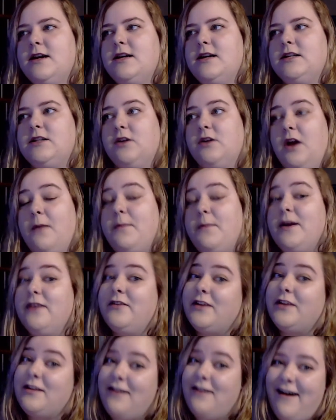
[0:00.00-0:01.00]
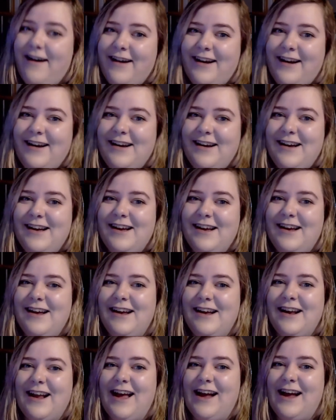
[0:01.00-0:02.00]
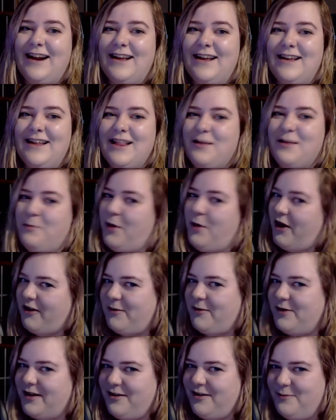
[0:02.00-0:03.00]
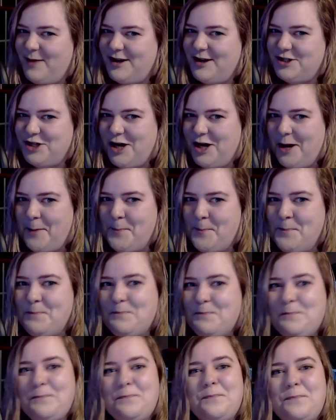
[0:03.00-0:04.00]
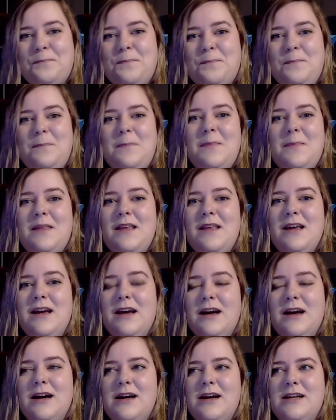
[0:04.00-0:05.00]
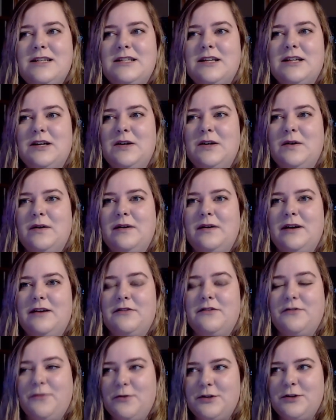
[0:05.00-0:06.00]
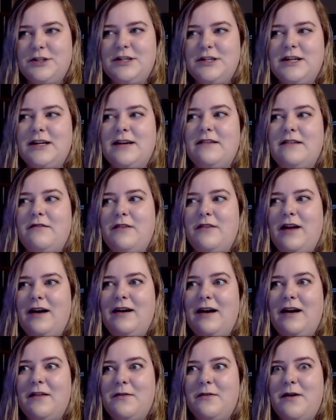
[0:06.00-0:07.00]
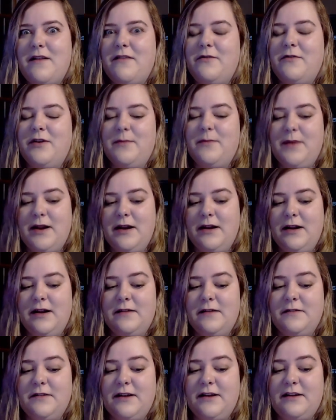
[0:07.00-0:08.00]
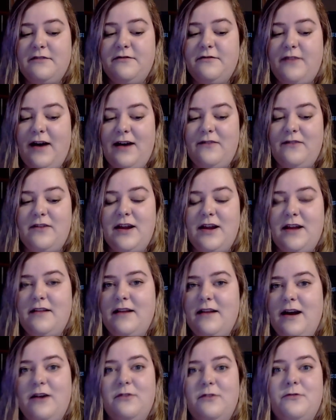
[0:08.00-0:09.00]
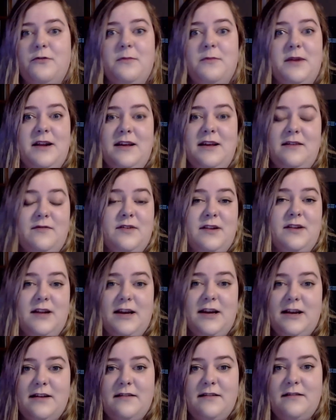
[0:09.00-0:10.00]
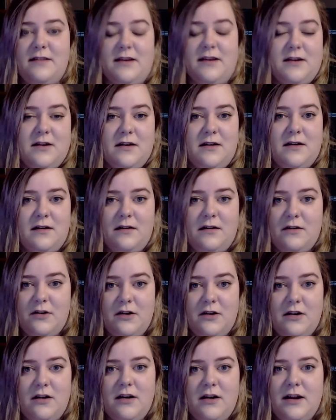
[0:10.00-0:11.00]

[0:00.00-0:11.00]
So not being able to talk kind of is impossible to do my job. So I was fortunate because otherwise it would have been another like 5 days out for me to even like see a doctor.